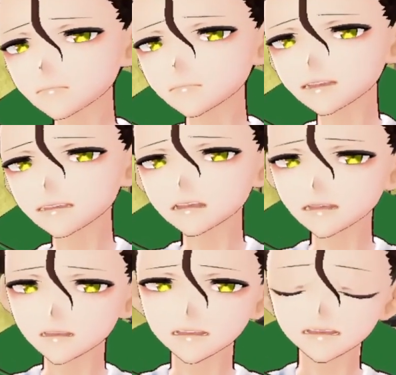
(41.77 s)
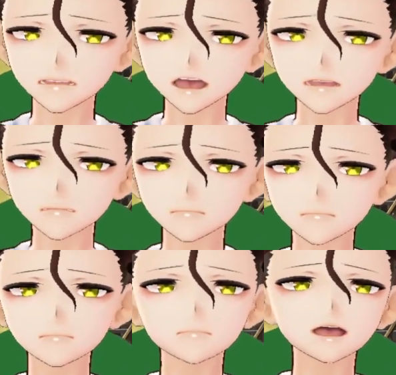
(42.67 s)
Gosh darn you, Nintendo.
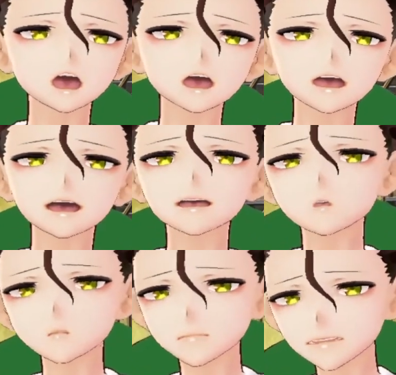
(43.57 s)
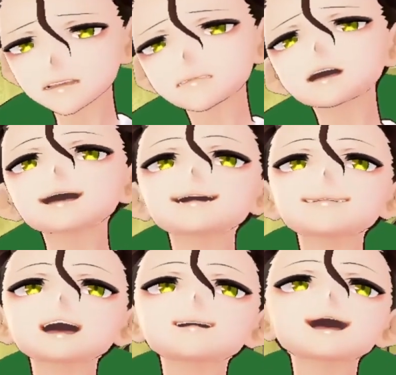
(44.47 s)
But anywho, let's get
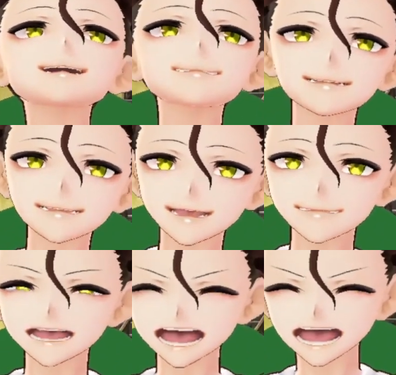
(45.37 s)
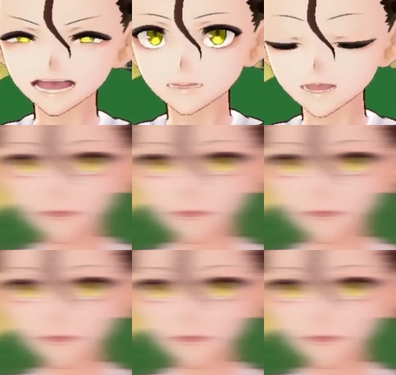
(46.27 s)
to watching this, shall we?